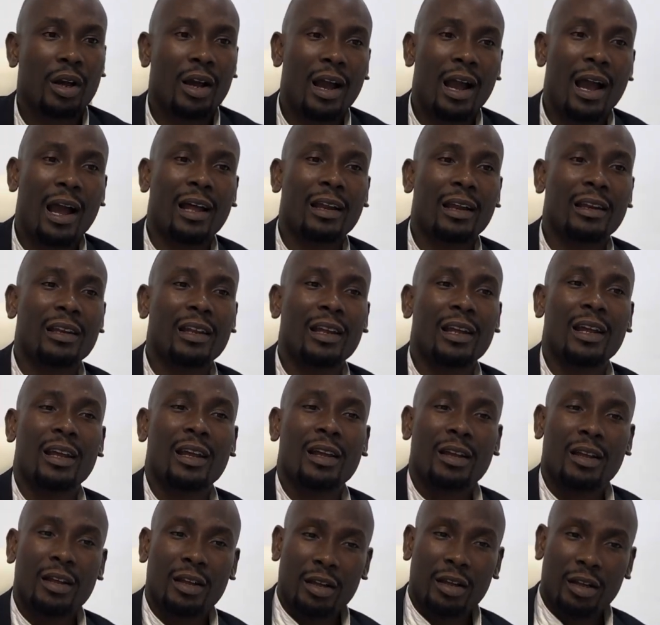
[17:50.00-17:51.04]
and
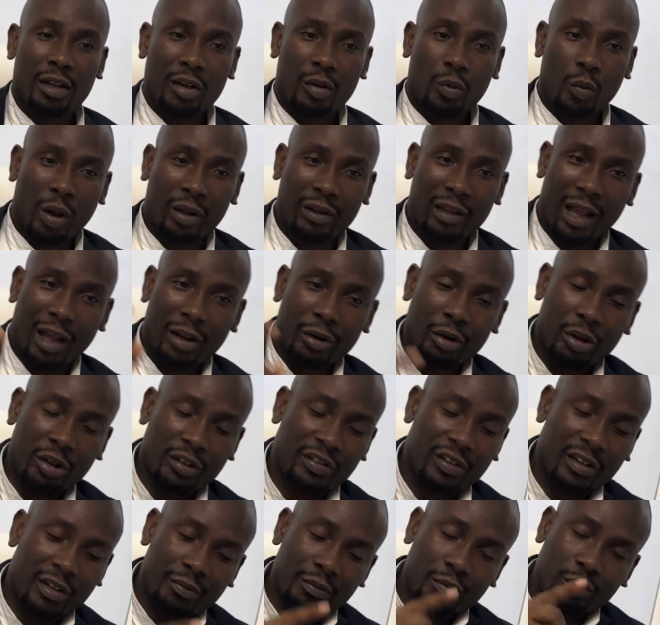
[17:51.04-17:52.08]
what are those
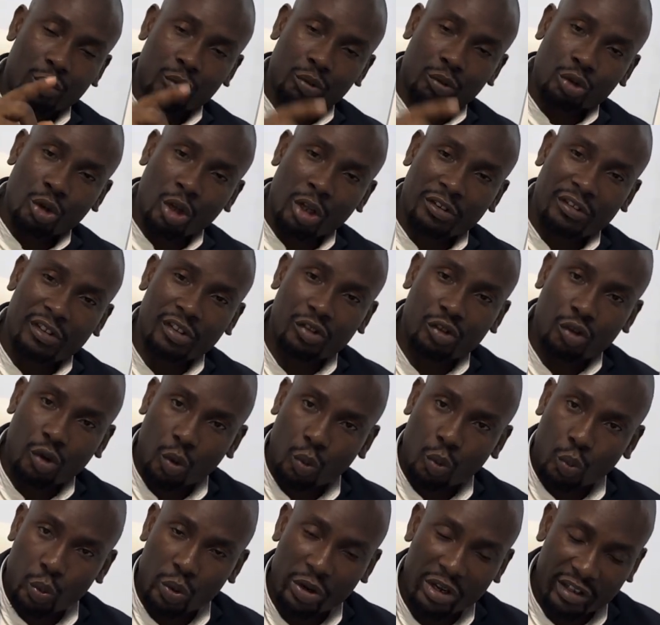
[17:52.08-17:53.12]
things? Notice to
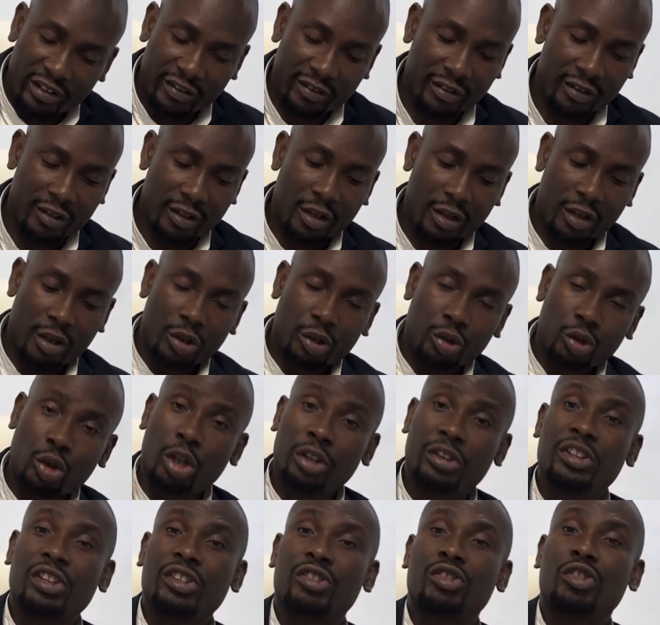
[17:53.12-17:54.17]
quit,
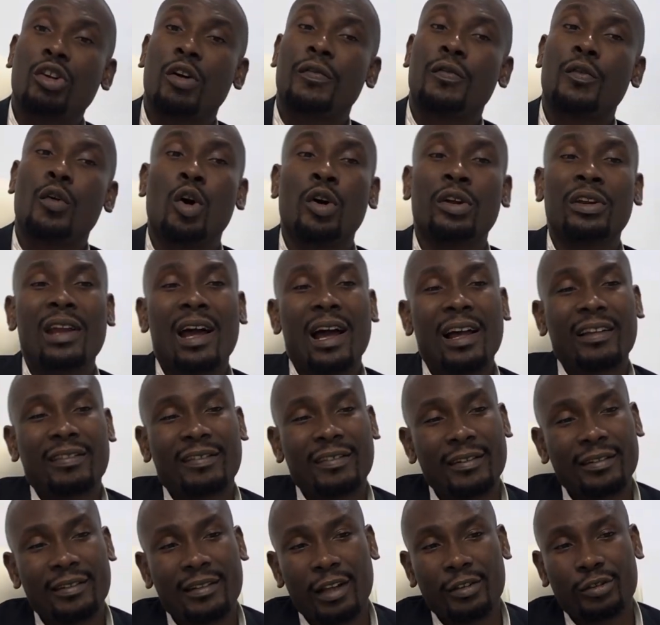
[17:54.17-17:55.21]
notice of owner's
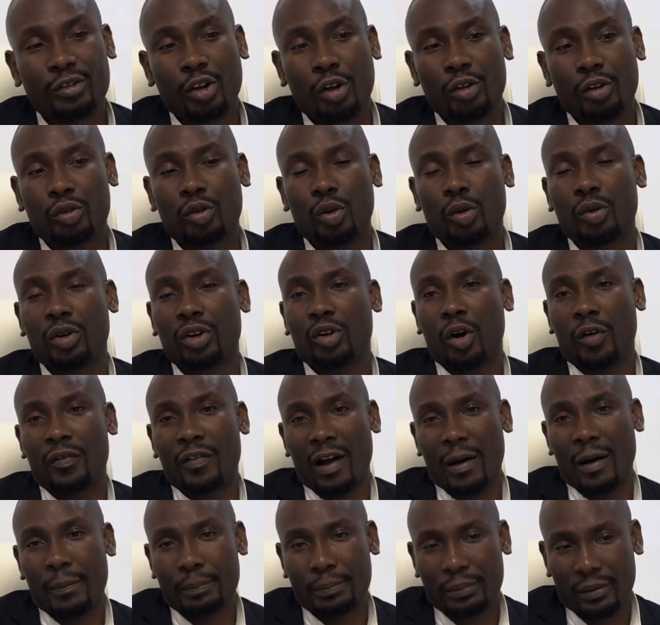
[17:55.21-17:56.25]
intention to
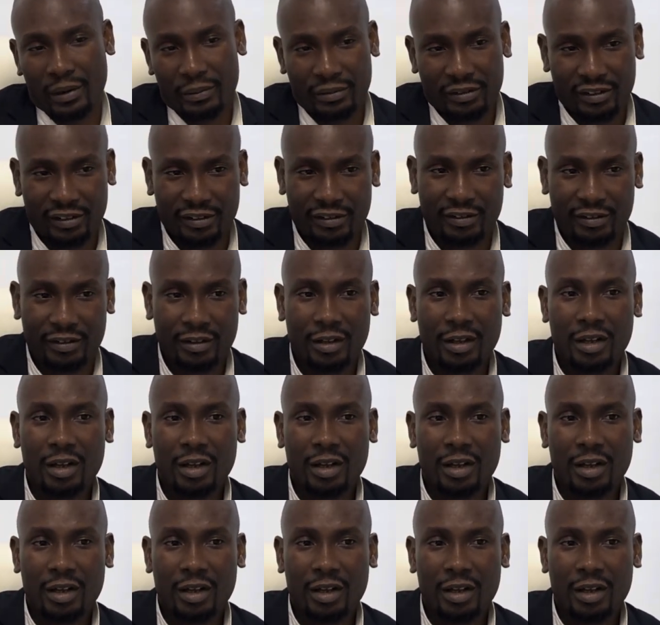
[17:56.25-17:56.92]
recover premises.